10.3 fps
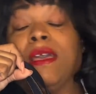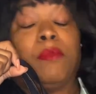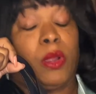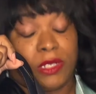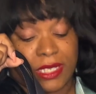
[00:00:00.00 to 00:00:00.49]

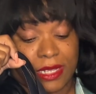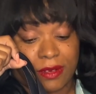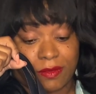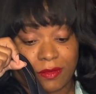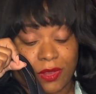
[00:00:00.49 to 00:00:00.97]
purchase it.
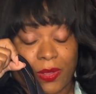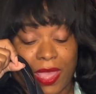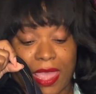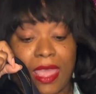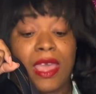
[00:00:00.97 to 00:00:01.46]

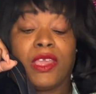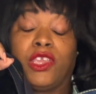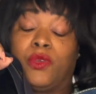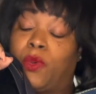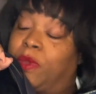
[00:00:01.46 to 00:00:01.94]
Okay?
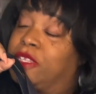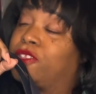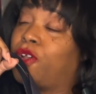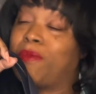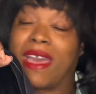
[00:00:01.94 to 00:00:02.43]
You will be
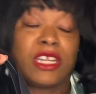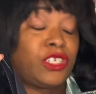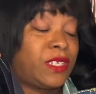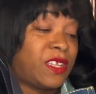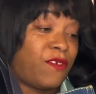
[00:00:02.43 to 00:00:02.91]
so mad at
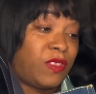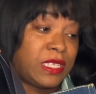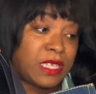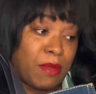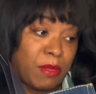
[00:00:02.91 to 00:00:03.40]
yourself
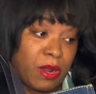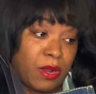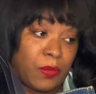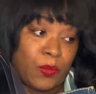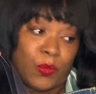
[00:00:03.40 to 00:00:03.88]
this
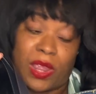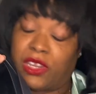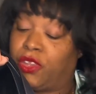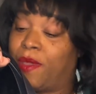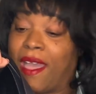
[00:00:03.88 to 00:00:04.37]
summer
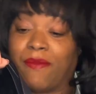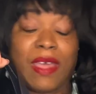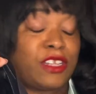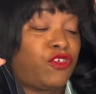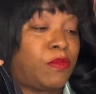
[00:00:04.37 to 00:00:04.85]
when you have
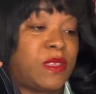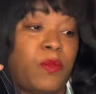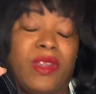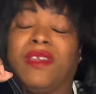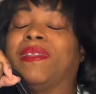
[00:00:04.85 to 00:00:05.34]
that trip
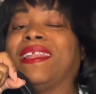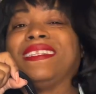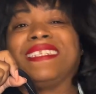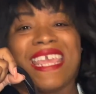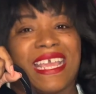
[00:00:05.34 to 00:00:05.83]
somewhere and you're like,
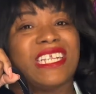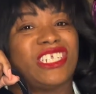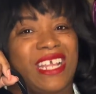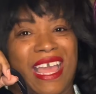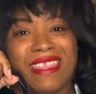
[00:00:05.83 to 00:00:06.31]
dang, I should
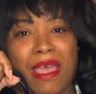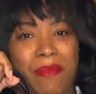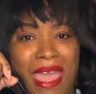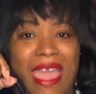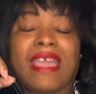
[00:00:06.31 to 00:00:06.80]
have got that
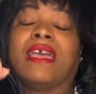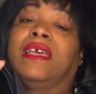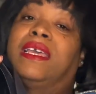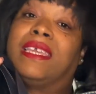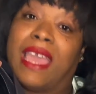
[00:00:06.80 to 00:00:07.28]
bag.
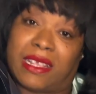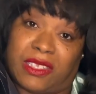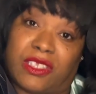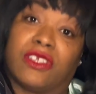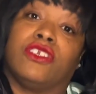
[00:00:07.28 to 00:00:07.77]

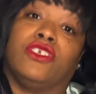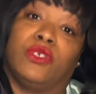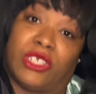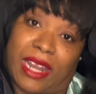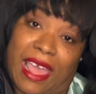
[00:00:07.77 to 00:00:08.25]
Yes, you
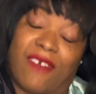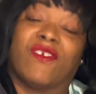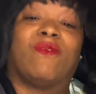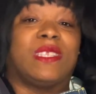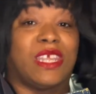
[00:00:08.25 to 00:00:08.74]
should have.
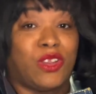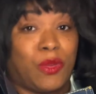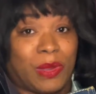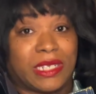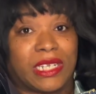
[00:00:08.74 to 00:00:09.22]
If it's in your
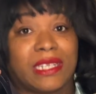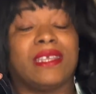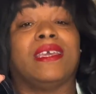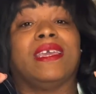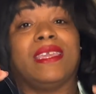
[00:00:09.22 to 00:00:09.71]
budget,
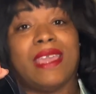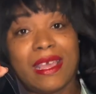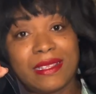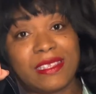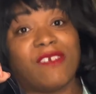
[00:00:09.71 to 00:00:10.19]

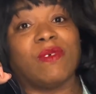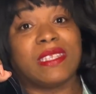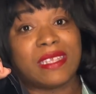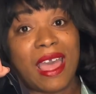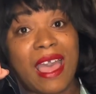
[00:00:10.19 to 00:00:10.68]
yes. If
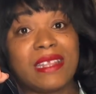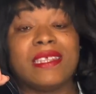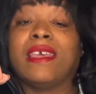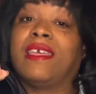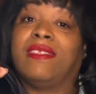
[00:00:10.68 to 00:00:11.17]
it's not,
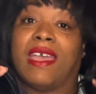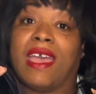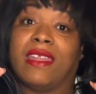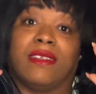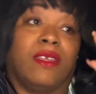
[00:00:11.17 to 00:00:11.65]

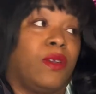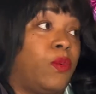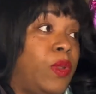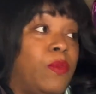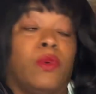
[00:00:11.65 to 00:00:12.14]
then
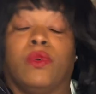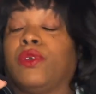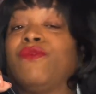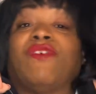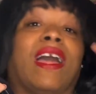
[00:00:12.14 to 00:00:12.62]
we will
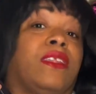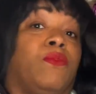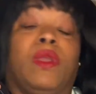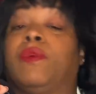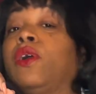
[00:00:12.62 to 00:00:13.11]
find it.
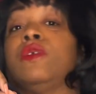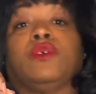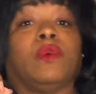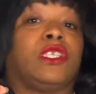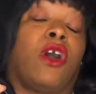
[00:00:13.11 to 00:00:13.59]
We will go
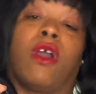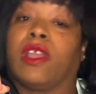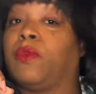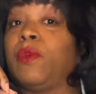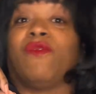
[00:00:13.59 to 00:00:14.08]
to a
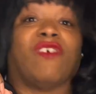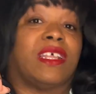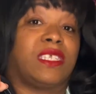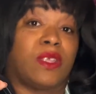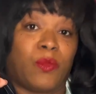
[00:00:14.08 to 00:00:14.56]
Target. We will
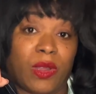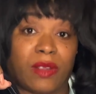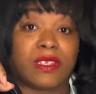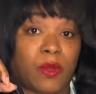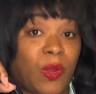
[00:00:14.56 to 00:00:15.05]
find somewhere
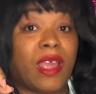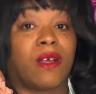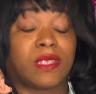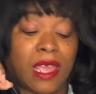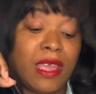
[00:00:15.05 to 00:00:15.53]

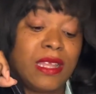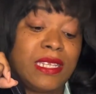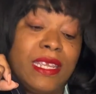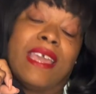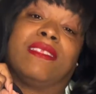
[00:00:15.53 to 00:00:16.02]
else to
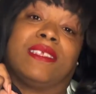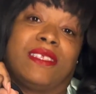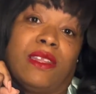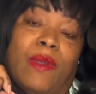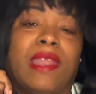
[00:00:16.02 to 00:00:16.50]
get this
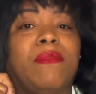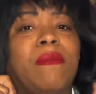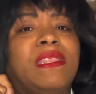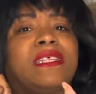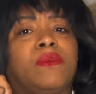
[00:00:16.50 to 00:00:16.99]
silhouette. And
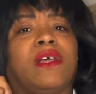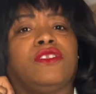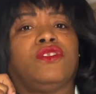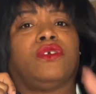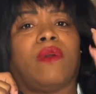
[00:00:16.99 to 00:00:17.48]
maybe that's what I'll
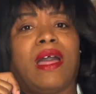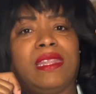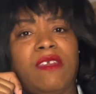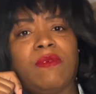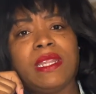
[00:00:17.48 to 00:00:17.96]
do too. I'll
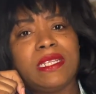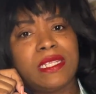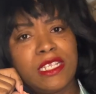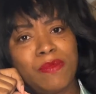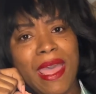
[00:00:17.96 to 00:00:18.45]
leave a link to
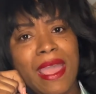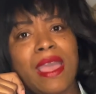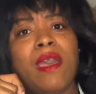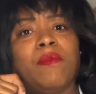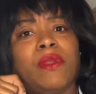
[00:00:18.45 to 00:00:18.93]
this bag,
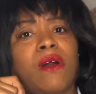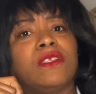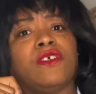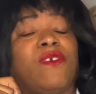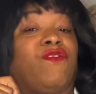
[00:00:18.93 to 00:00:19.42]
but
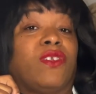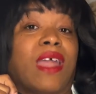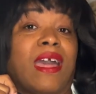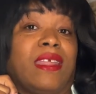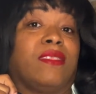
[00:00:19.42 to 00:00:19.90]
also if you're
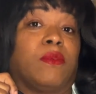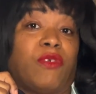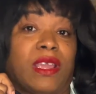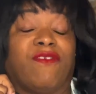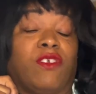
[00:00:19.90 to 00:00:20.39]
not in the
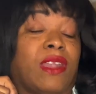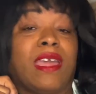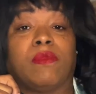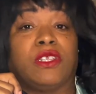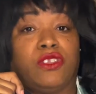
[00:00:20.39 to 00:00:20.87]
price, if you're not
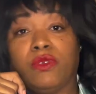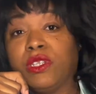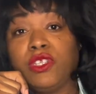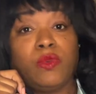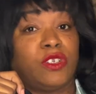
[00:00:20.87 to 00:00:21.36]
able to do a
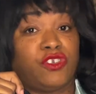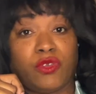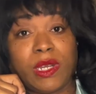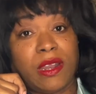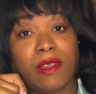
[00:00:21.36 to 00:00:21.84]

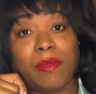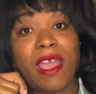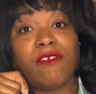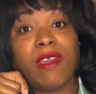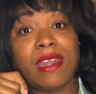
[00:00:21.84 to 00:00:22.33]
$220
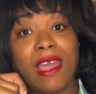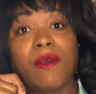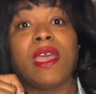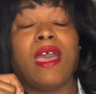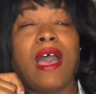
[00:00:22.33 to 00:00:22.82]
bag right now,
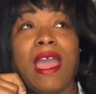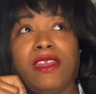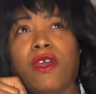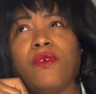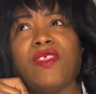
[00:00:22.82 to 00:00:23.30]
I
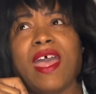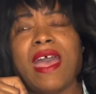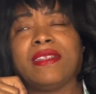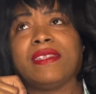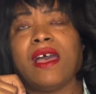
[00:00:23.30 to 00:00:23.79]
know
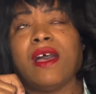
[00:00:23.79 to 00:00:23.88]
that